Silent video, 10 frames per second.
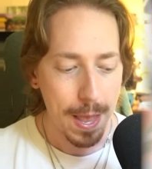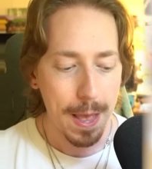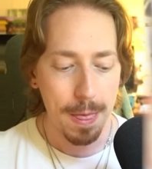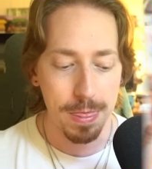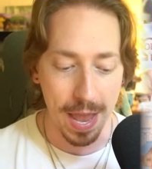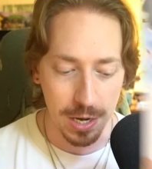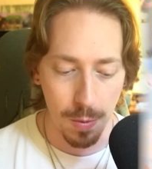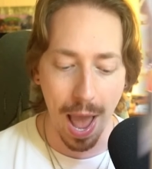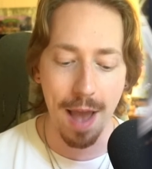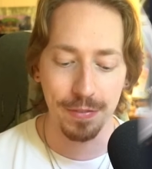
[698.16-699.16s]
Then you
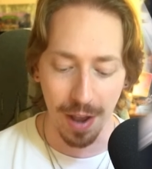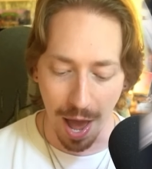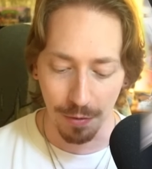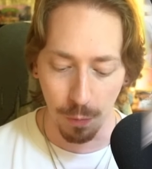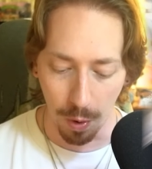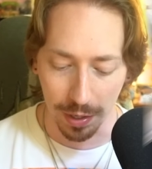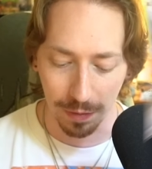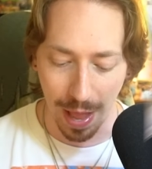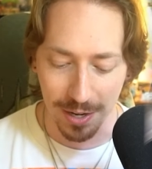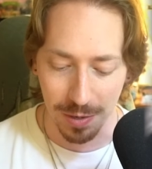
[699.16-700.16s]
have God of War
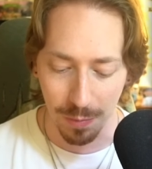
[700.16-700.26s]
Collection,